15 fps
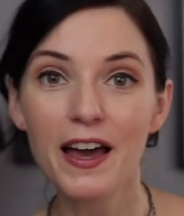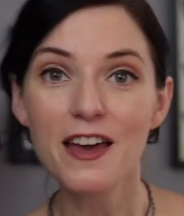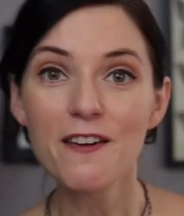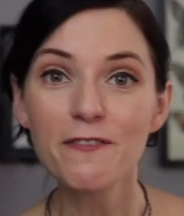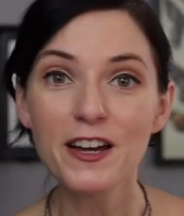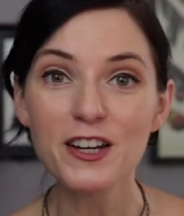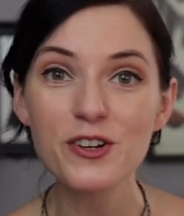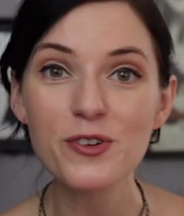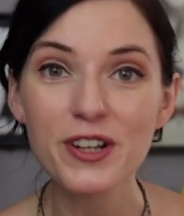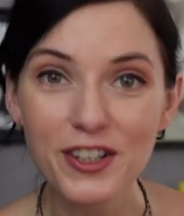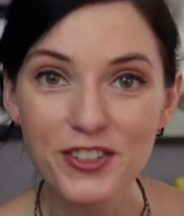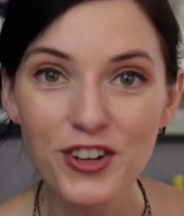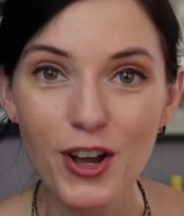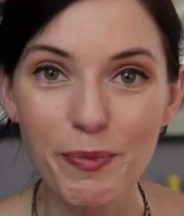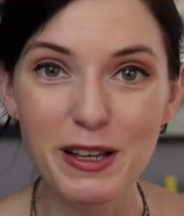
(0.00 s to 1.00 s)
if I do a
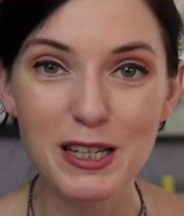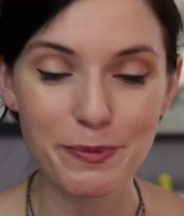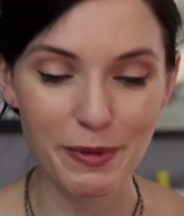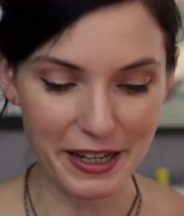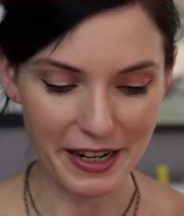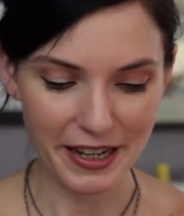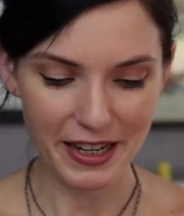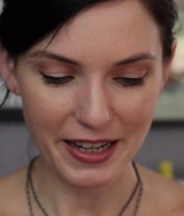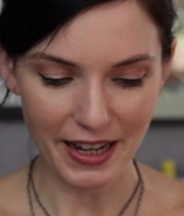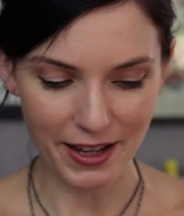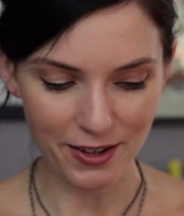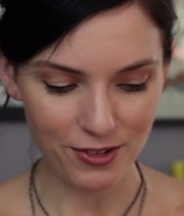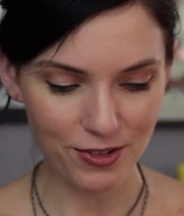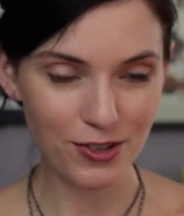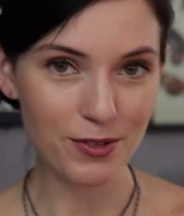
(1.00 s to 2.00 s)
good job explaining it,
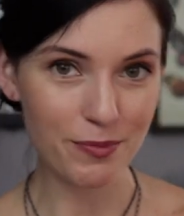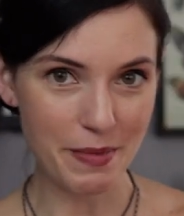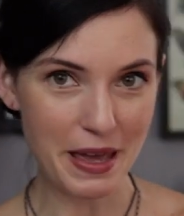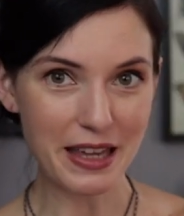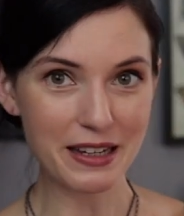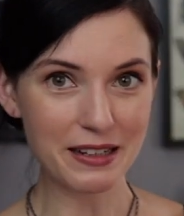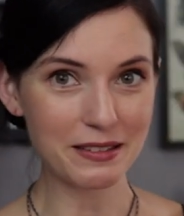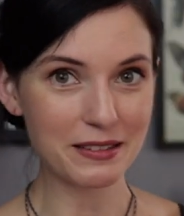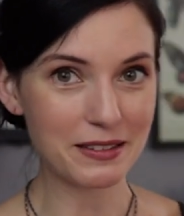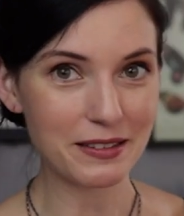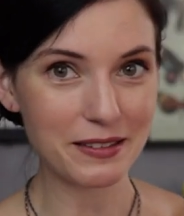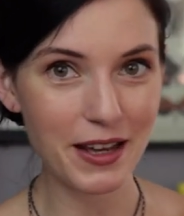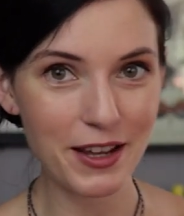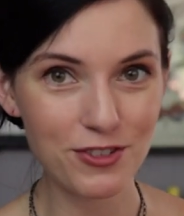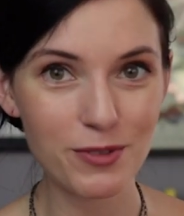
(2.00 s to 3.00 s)
I should make it
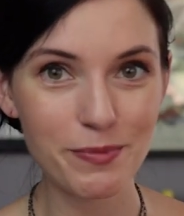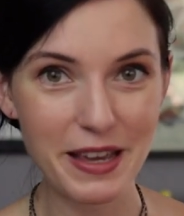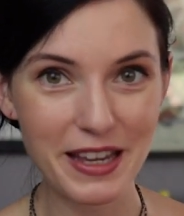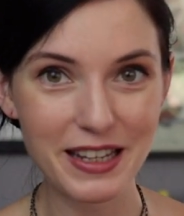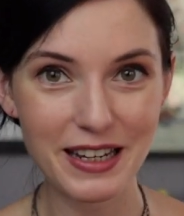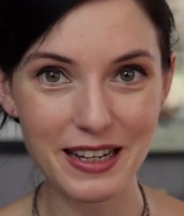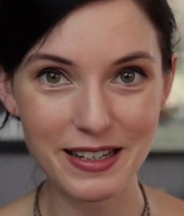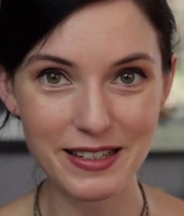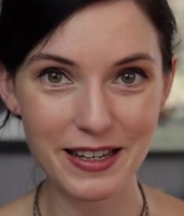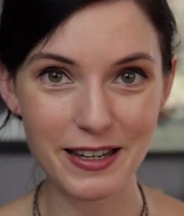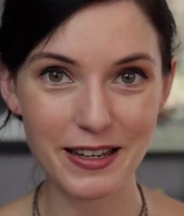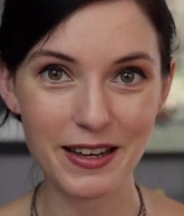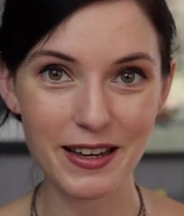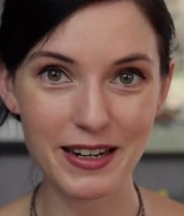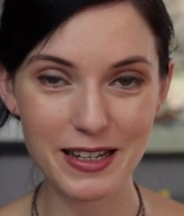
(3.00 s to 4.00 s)

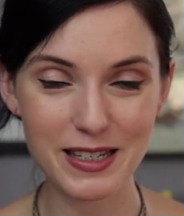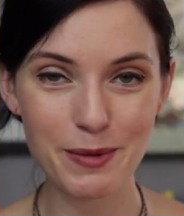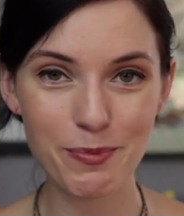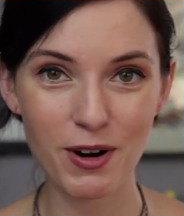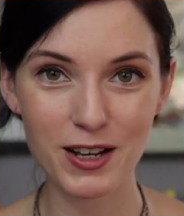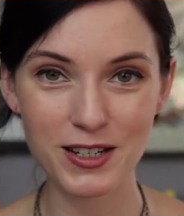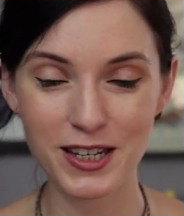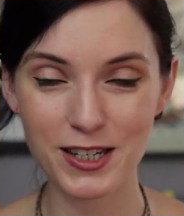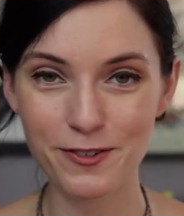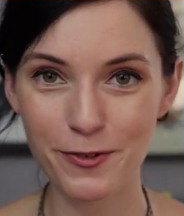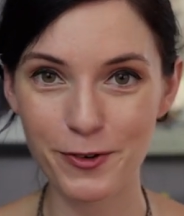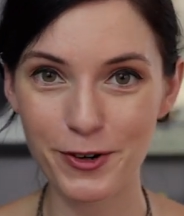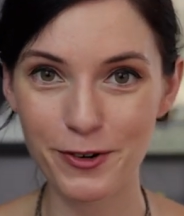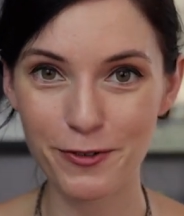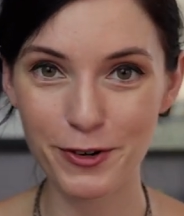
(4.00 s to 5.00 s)
easy, an easy process
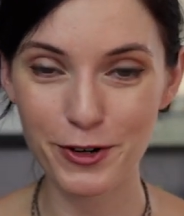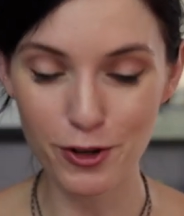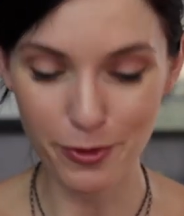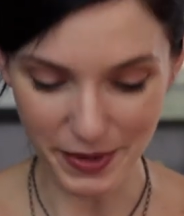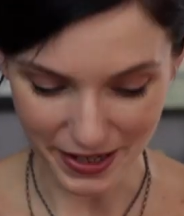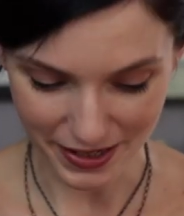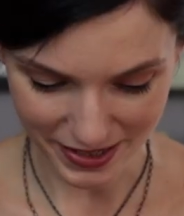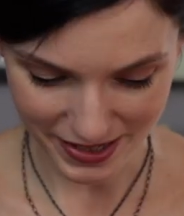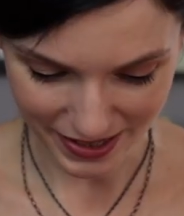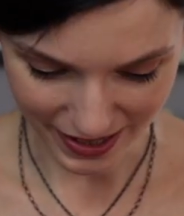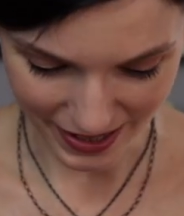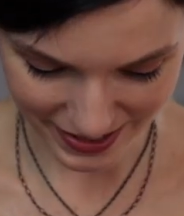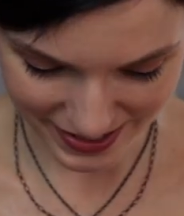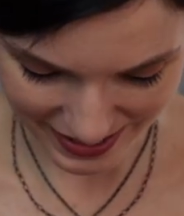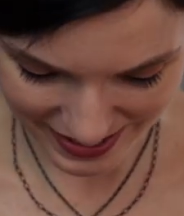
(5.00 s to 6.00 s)
for newbies
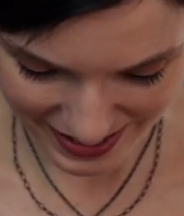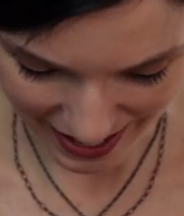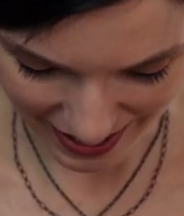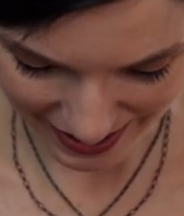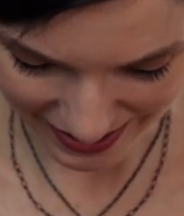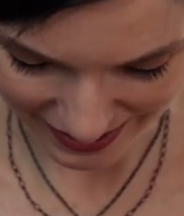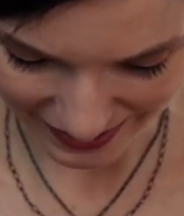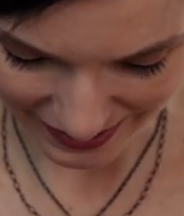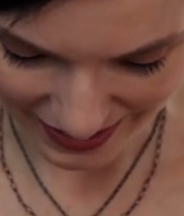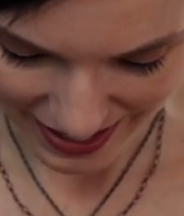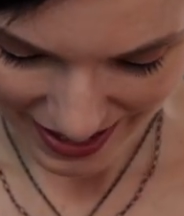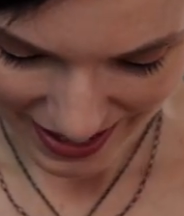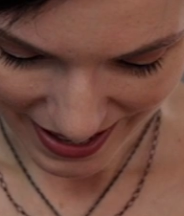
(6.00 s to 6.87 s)
to tackle,